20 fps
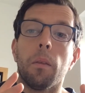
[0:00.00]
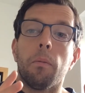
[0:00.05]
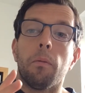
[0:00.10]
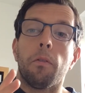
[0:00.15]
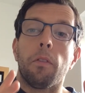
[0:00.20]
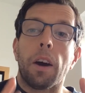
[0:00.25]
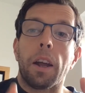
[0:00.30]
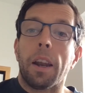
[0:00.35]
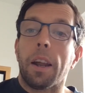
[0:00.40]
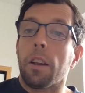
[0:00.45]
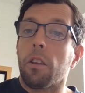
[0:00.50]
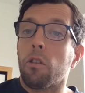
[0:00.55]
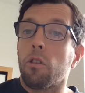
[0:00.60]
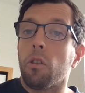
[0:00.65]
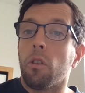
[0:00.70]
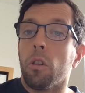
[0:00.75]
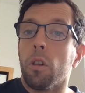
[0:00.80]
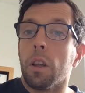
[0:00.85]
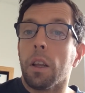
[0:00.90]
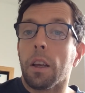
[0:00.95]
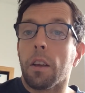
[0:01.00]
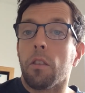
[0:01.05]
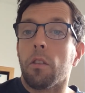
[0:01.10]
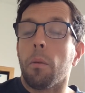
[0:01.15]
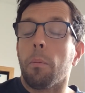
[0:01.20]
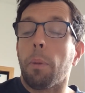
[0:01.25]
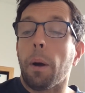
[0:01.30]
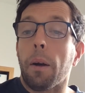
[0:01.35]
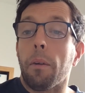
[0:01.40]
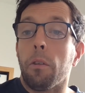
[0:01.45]
financial links
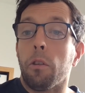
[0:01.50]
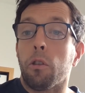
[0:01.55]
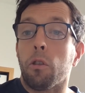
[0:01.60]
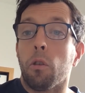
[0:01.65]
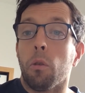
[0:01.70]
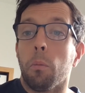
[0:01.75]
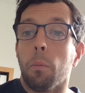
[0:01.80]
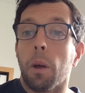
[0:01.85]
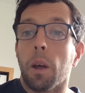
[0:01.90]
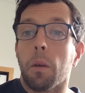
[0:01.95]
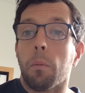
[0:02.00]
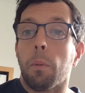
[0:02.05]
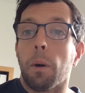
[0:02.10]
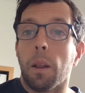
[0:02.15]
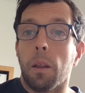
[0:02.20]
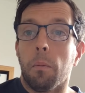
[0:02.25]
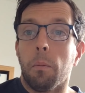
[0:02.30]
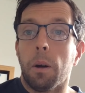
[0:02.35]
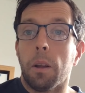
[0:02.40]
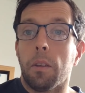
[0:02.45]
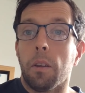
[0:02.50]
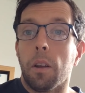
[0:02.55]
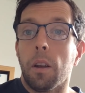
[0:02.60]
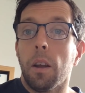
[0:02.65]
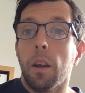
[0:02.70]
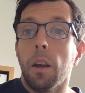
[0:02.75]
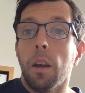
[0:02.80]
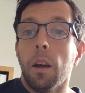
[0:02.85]
that Paris could make by the wedding,